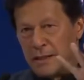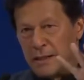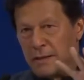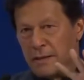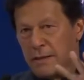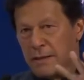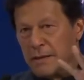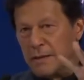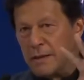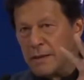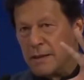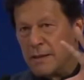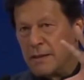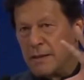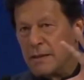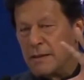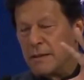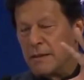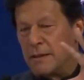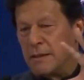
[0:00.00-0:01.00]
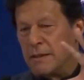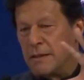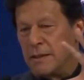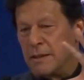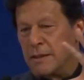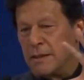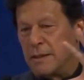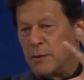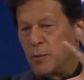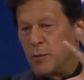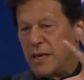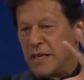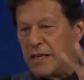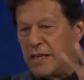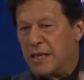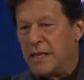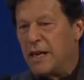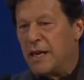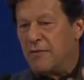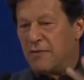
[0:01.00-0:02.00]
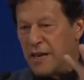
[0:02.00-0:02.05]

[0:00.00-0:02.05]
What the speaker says: The quicker